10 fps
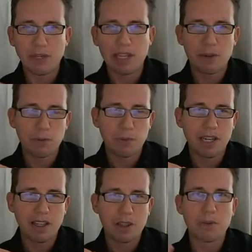Can we give
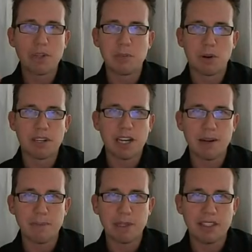away 3
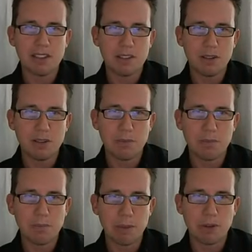more copies
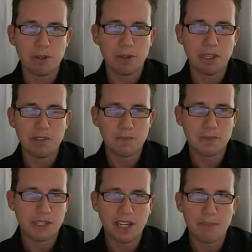to people who leave
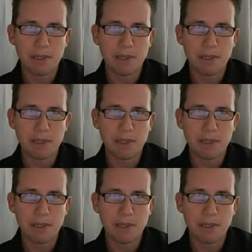a